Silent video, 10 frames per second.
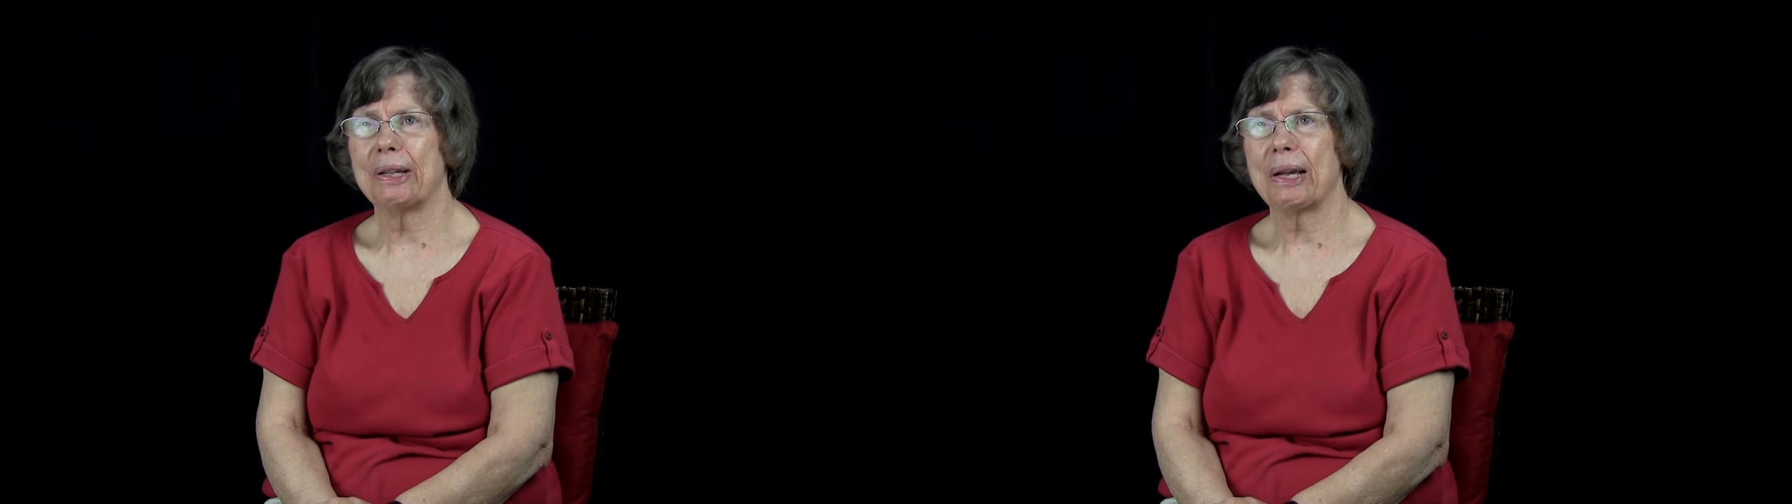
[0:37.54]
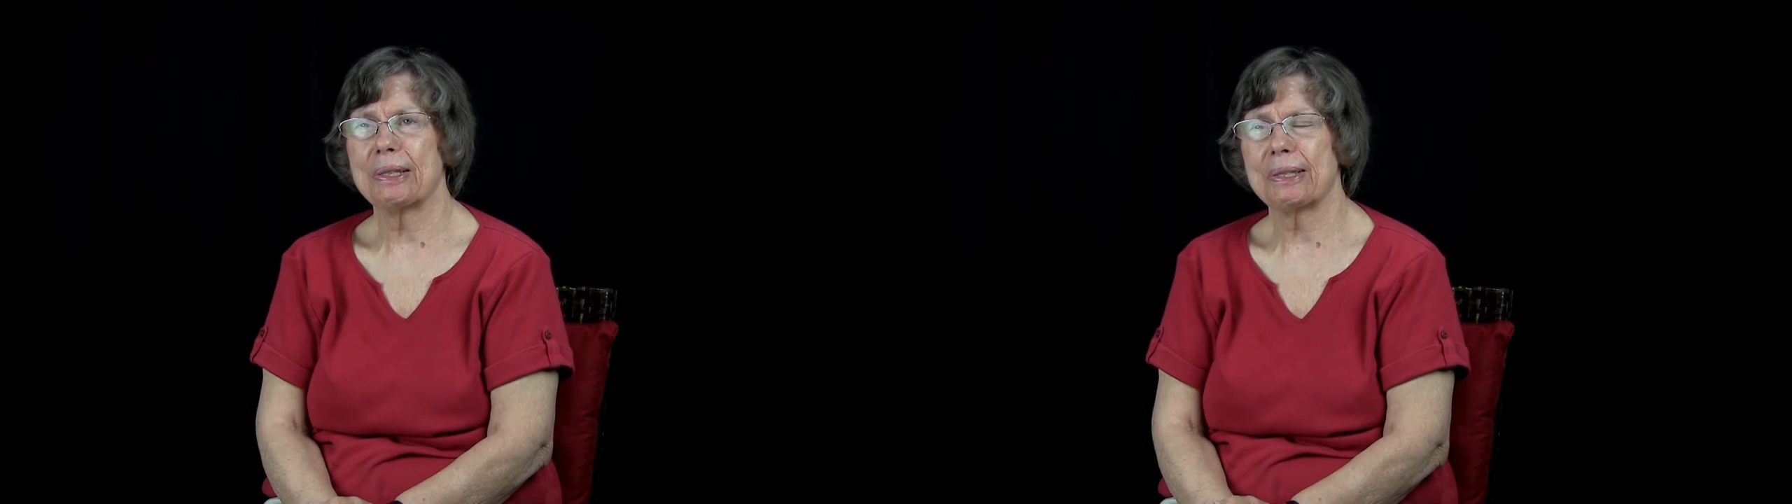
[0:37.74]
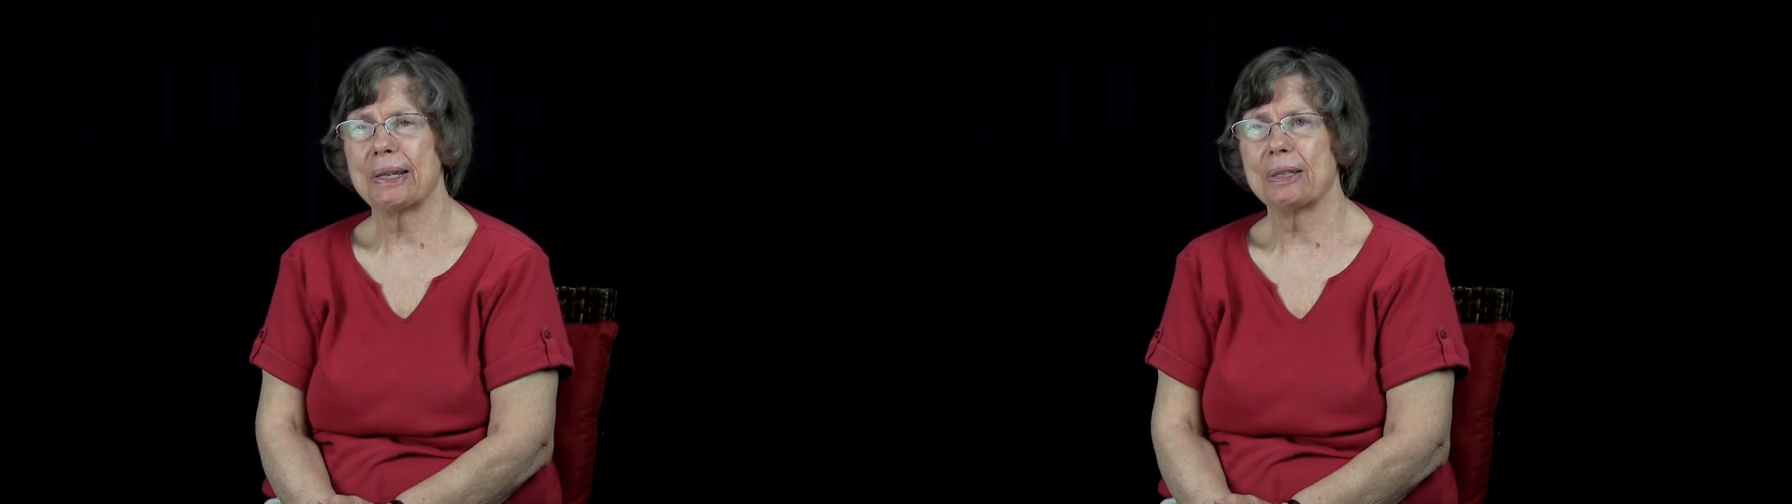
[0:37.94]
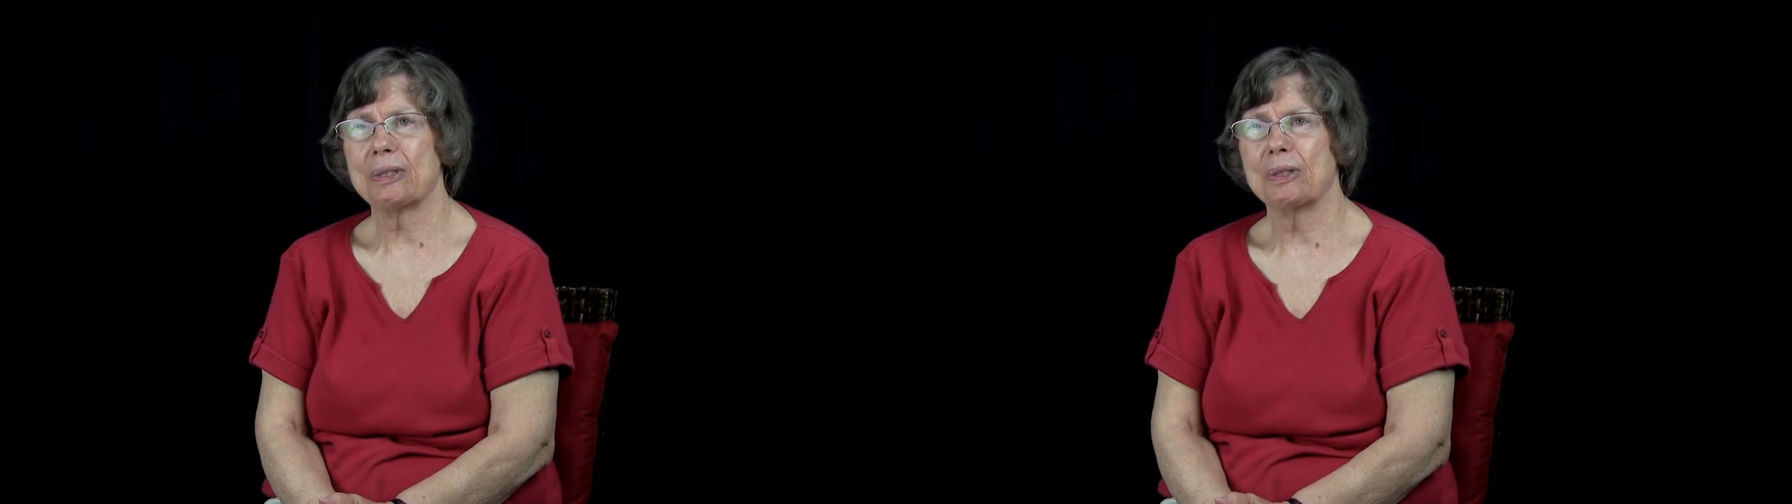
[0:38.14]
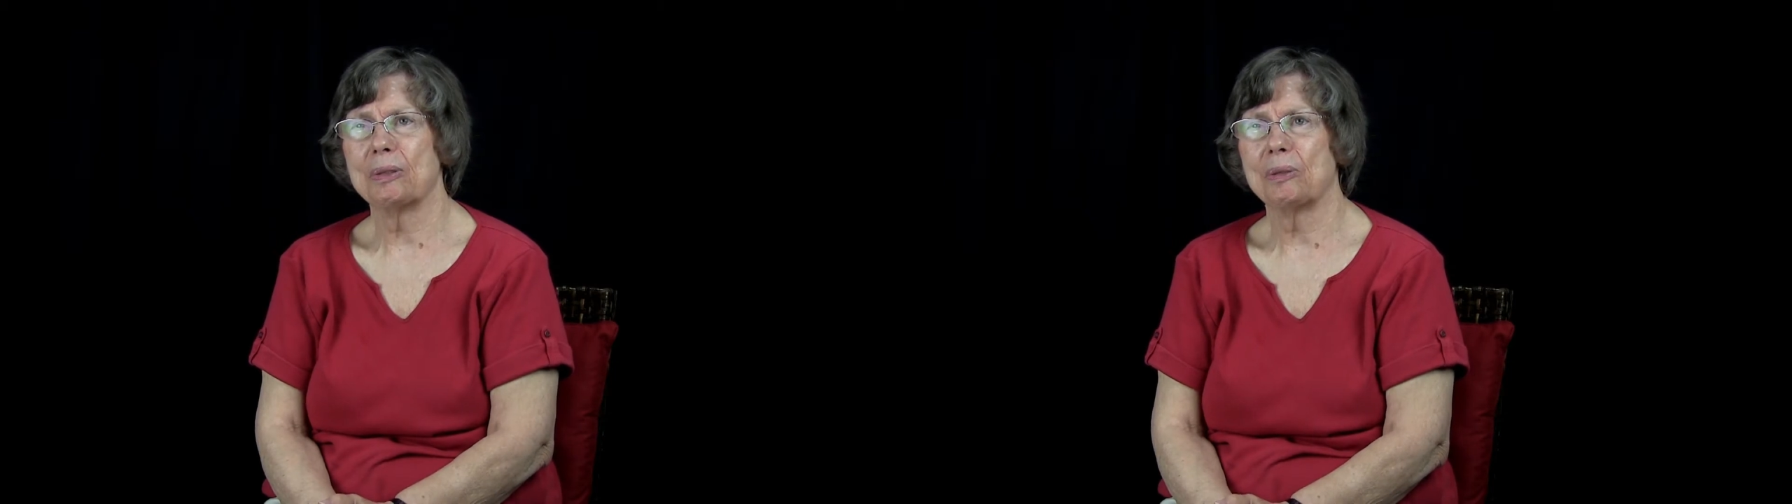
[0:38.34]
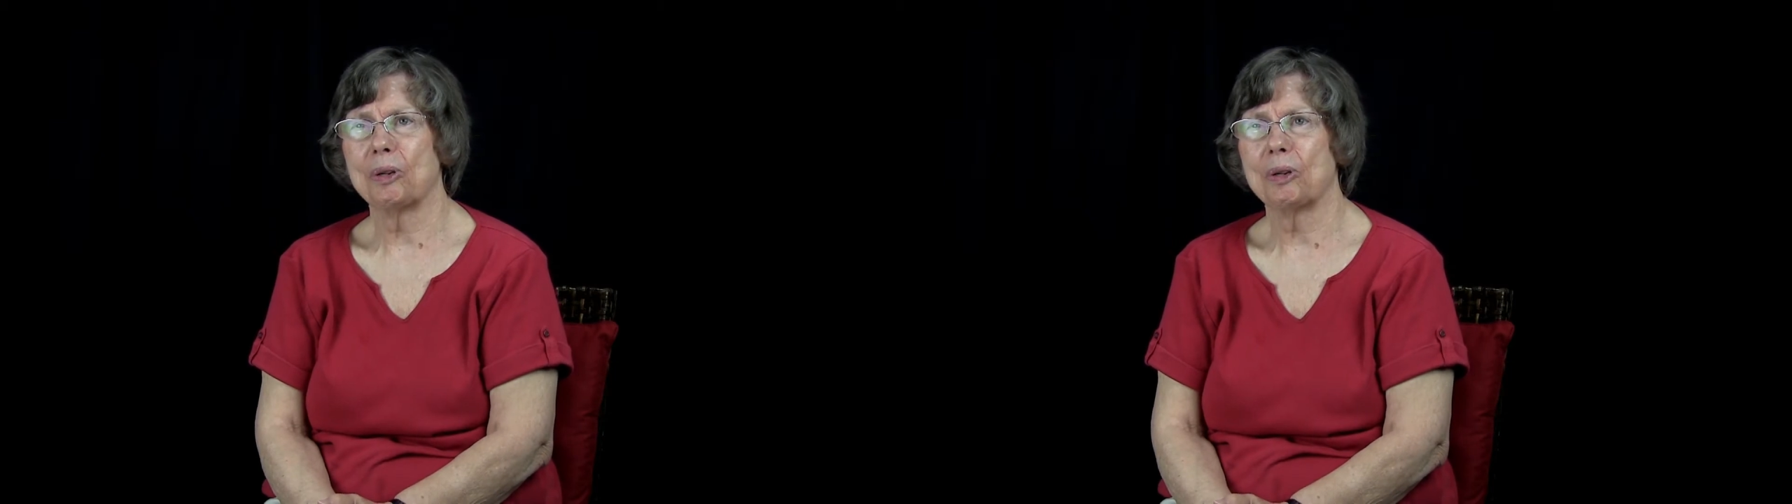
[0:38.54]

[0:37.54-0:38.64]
got sent to